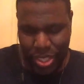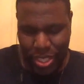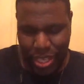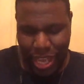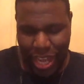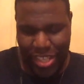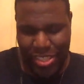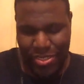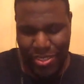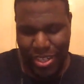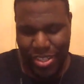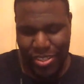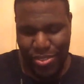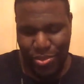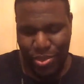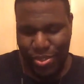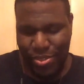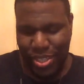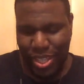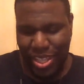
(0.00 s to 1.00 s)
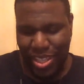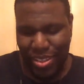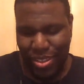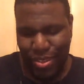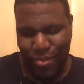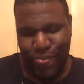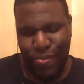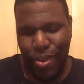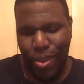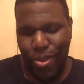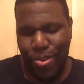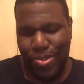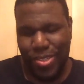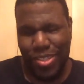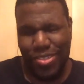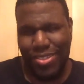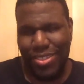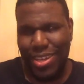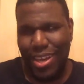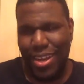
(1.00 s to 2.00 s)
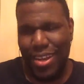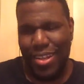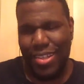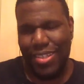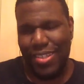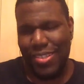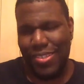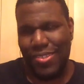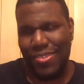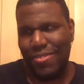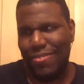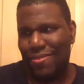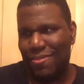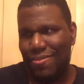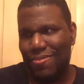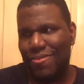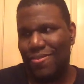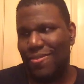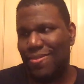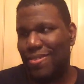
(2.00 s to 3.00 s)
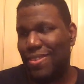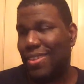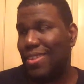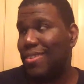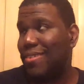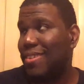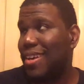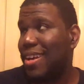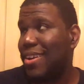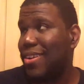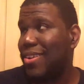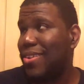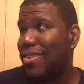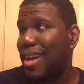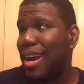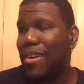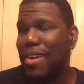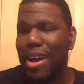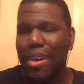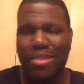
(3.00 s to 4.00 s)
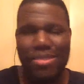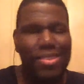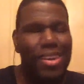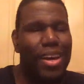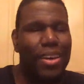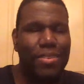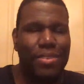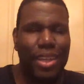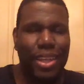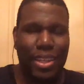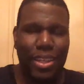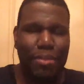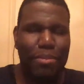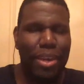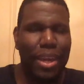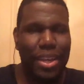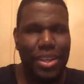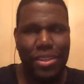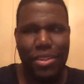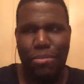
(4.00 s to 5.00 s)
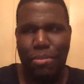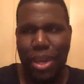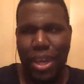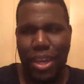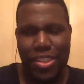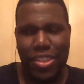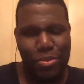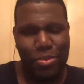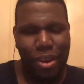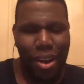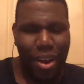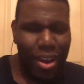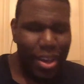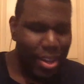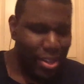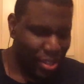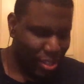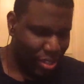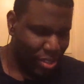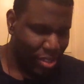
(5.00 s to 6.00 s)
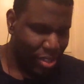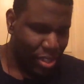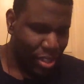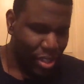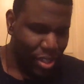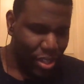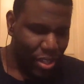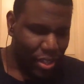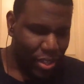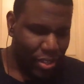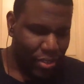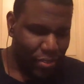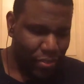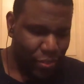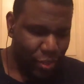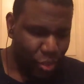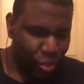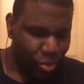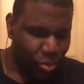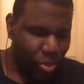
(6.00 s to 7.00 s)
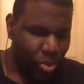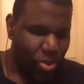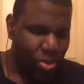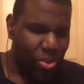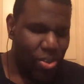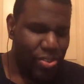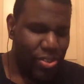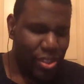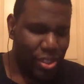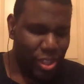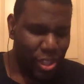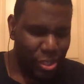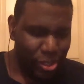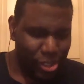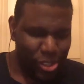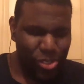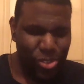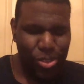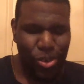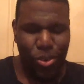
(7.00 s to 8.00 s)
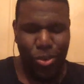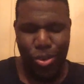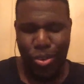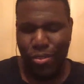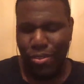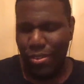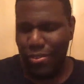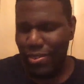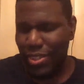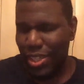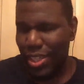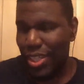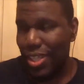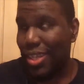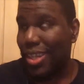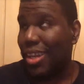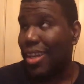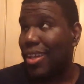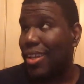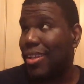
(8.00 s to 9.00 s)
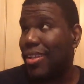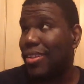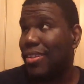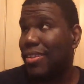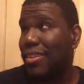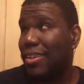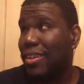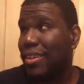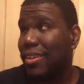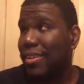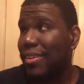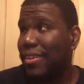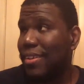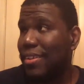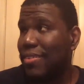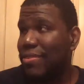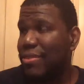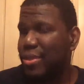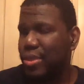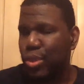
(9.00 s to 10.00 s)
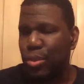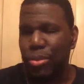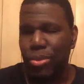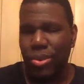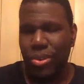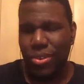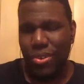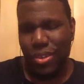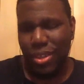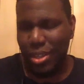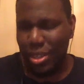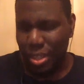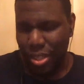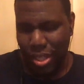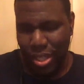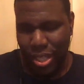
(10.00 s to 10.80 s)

I just want to say that the fall season kind of just I don't know outside of the Mega's Bride and Food Wars and UQ Holder for me and Super.